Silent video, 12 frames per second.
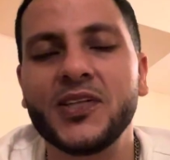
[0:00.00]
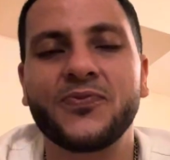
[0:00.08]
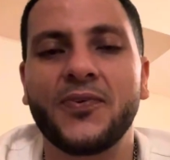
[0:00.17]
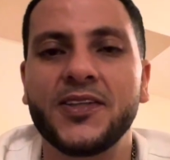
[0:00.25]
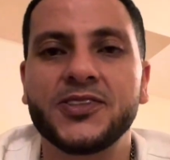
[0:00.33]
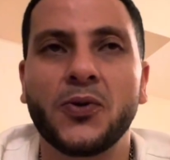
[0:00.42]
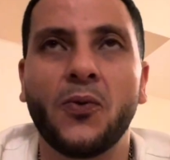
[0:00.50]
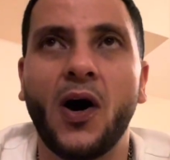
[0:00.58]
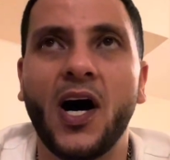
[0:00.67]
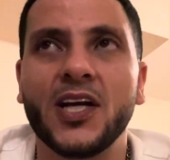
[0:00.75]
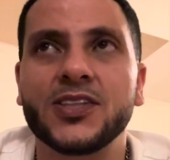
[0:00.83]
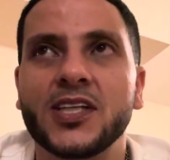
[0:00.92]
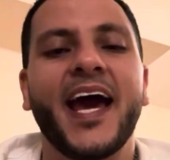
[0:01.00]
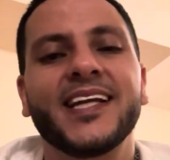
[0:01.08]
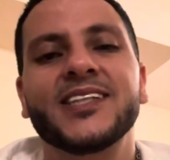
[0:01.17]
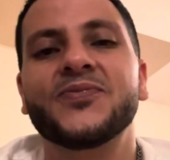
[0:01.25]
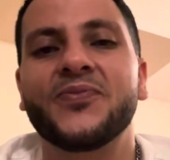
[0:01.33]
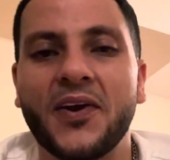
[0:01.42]
fun to watch, and
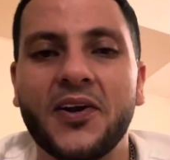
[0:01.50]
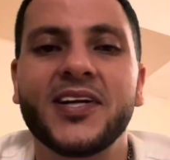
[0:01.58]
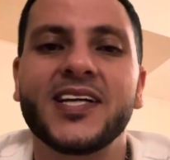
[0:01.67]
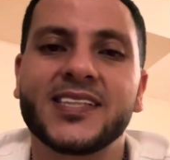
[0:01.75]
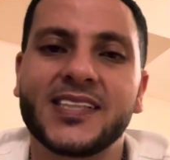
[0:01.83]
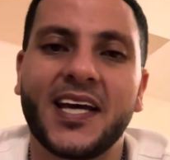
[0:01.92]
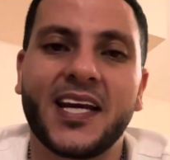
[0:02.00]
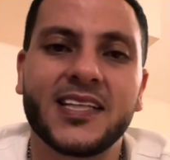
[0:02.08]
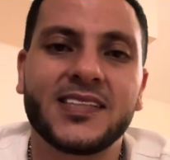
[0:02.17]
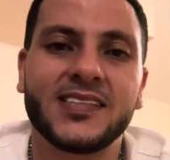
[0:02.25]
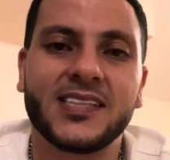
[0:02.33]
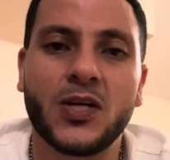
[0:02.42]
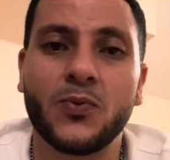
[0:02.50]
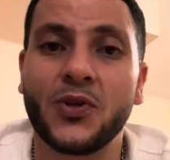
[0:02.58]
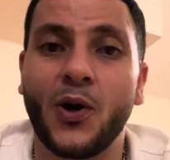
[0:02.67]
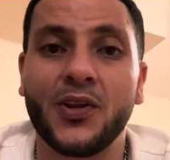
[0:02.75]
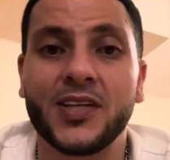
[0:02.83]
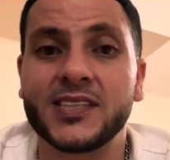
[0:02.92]
it's very exciting to see with
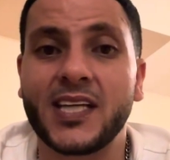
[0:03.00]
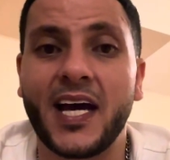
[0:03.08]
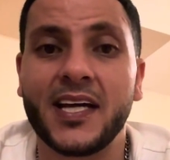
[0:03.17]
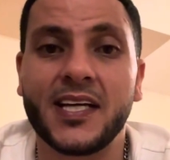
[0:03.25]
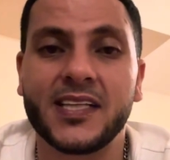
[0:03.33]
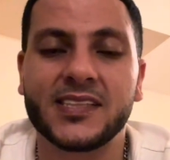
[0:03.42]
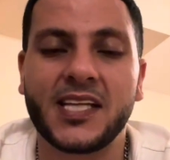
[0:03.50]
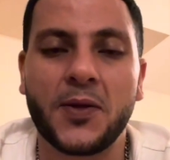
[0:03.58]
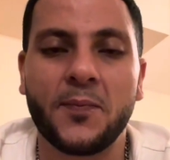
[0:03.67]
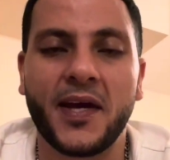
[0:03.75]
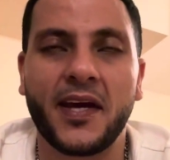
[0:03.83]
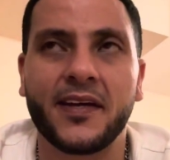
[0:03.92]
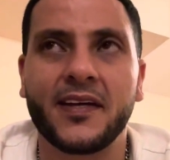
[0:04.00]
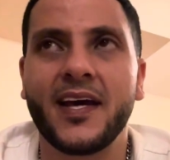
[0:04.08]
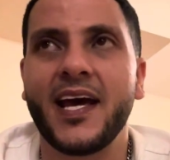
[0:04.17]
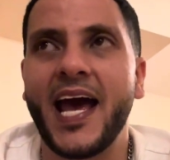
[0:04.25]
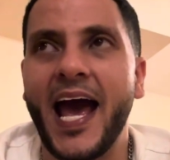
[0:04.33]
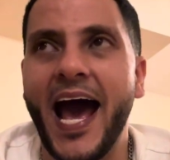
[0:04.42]
all the signings they made,
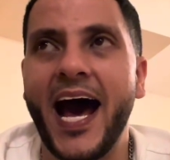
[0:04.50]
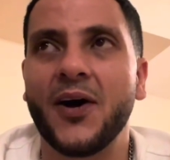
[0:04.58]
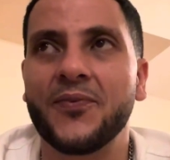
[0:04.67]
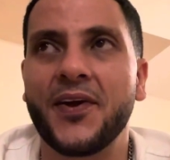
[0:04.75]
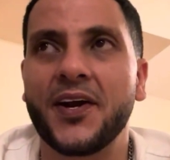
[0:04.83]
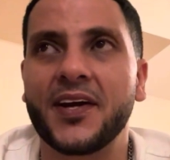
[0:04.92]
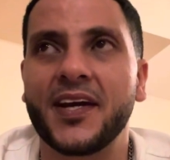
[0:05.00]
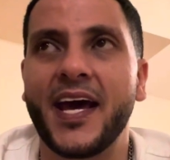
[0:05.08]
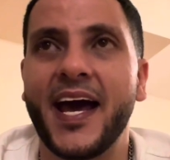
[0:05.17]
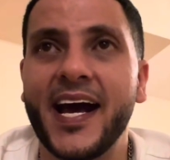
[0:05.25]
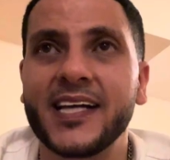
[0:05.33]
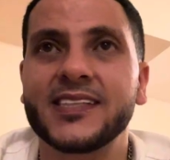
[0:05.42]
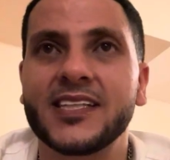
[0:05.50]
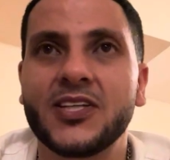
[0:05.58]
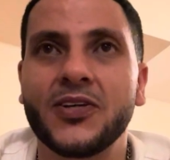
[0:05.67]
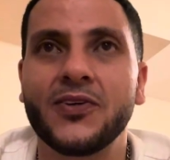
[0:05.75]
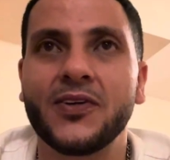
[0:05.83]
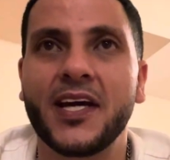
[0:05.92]
how they're going to
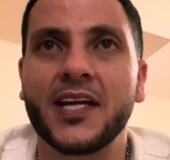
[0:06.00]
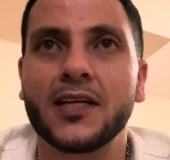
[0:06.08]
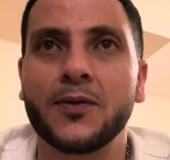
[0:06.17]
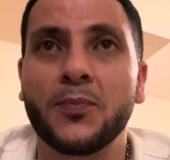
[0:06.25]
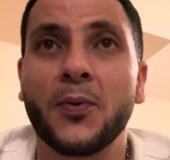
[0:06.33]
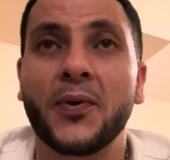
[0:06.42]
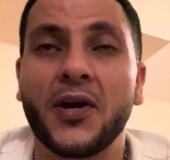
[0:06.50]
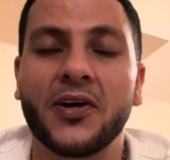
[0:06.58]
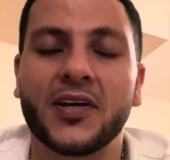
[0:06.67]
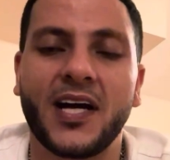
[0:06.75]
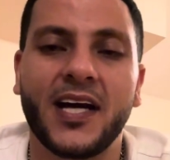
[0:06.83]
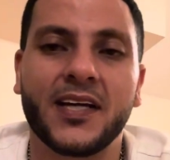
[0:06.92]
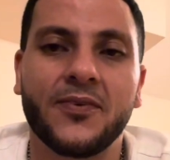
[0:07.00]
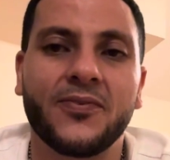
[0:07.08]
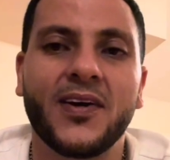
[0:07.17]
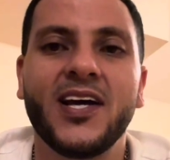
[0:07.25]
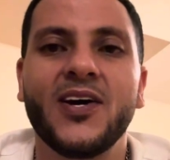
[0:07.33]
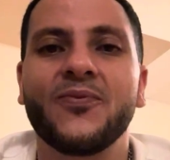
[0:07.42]
execute and prepare kind of
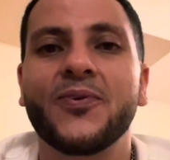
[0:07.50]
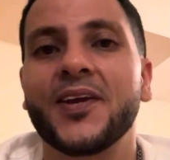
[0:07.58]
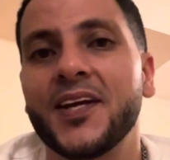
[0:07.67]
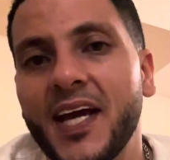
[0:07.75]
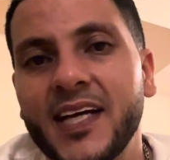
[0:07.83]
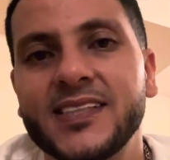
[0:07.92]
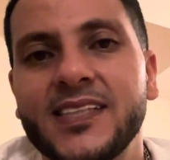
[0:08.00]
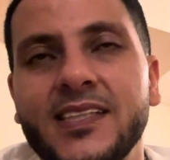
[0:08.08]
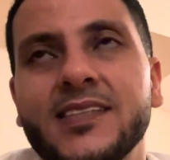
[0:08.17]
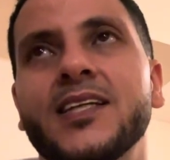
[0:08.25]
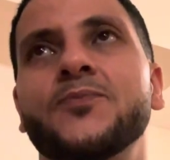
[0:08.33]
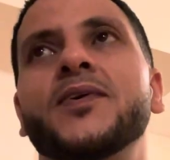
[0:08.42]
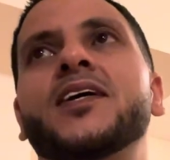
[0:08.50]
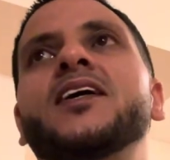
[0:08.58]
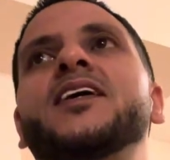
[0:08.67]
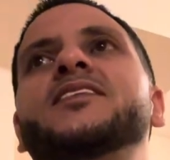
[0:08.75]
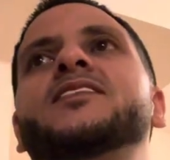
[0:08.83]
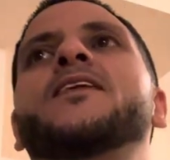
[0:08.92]
for the next season,
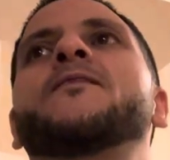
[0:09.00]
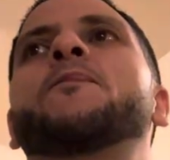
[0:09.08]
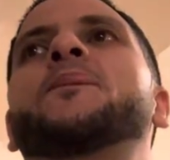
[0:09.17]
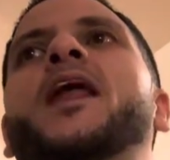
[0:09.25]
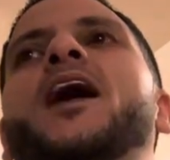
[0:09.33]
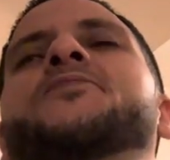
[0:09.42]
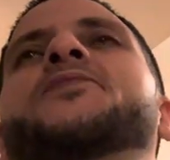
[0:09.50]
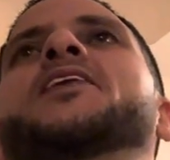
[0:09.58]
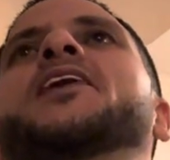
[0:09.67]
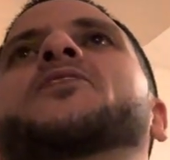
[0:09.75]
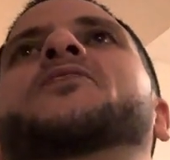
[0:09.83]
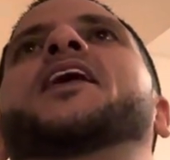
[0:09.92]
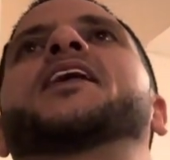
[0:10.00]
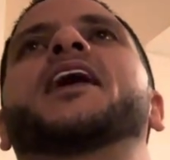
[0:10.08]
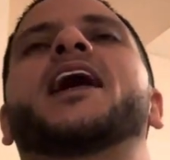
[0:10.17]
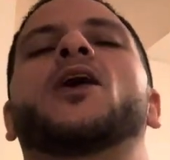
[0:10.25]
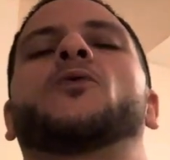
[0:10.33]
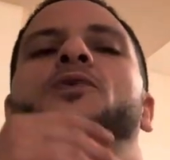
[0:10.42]
because I feel like right
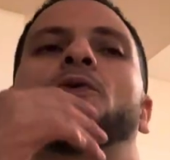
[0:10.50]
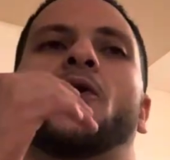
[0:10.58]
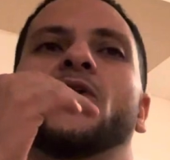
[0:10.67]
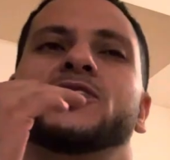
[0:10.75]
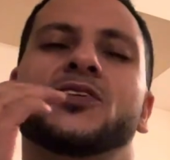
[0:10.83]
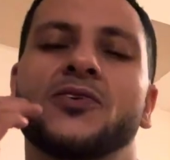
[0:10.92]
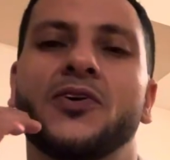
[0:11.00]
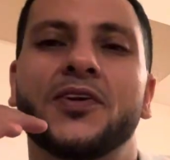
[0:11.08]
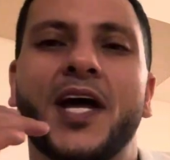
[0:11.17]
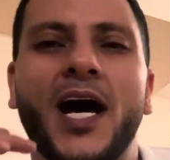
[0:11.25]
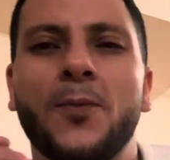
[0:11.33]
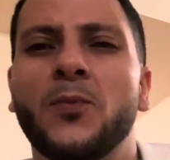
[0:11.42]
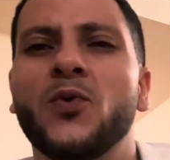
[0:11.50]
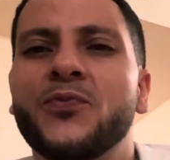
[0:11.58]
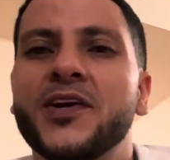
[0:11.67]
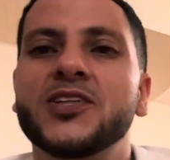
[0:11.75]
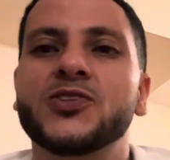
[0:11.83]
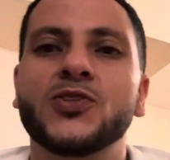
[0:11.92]
now with Arsenal not
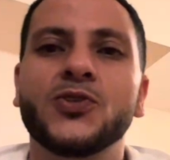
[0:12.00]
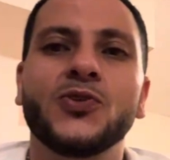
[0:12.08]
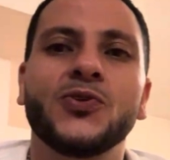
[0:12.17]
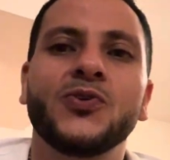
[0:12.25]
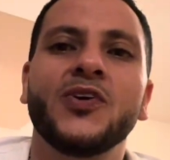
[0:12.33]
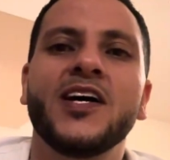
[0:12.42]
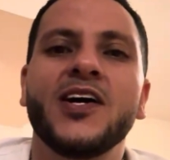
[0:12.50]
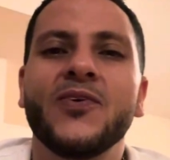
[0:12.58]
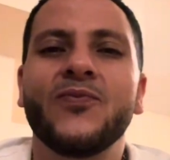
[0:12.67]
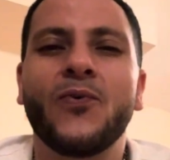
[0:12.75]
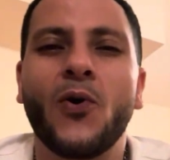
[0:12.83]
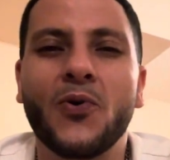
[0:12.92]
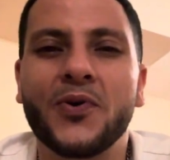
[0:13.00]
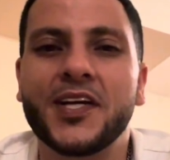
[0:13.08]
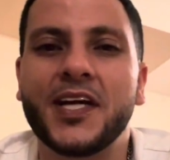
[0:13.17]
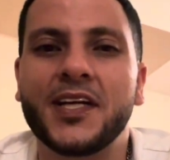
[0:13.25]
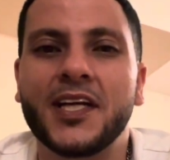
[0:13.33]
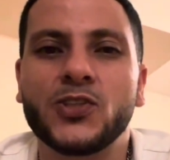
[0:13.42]
moving too forward
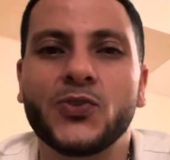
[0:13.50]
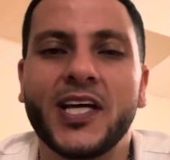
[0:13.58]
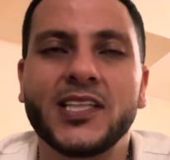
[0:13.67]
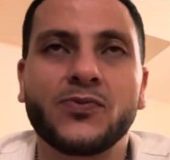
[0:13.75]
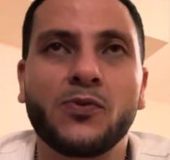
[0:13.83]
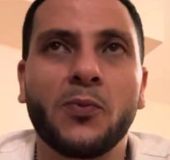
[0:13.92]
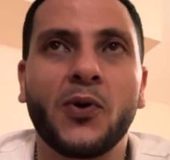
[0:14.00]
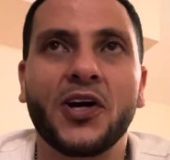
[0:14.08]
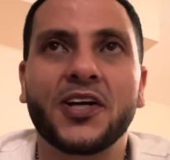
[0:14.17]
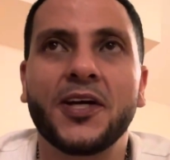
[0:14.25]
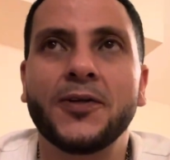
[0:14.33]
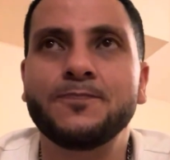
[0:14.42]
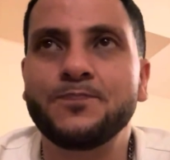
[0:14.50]
in the transfer market,